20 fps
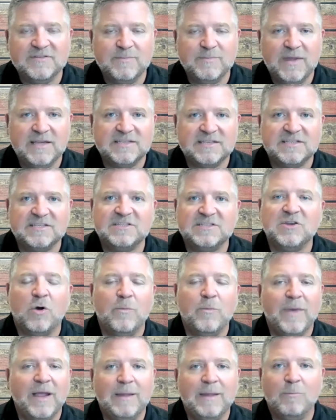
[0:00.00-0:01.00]
me
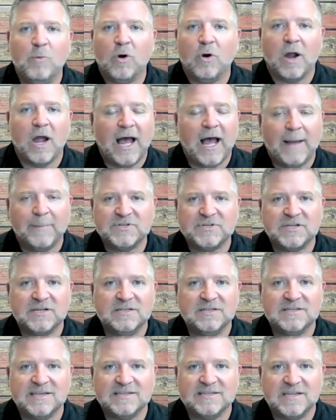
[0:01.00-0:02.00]
so many more
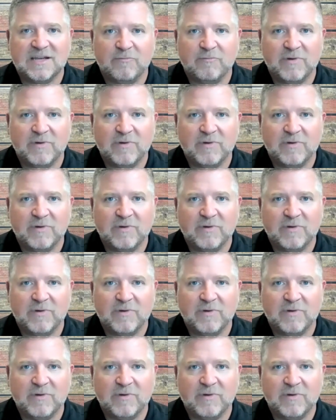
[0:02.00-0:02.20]
options as an